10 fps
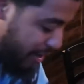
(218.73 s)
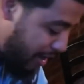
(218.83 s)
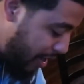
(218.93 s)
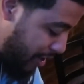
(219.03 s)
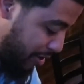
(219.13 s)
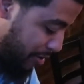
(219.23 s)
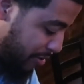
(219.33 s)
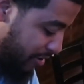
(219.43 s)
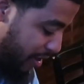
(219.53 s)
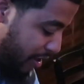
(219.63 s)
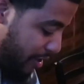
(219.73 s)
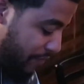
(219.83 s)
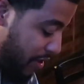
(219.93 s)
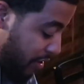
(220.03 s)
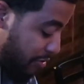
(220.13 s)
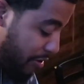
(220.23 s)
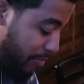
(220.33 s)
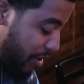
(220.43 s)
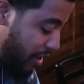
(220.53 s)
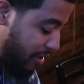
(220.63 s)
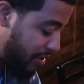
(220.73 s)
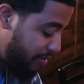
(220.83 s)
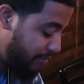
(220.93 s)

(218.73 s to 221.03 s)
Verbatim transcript: God, dude. This cornbread is,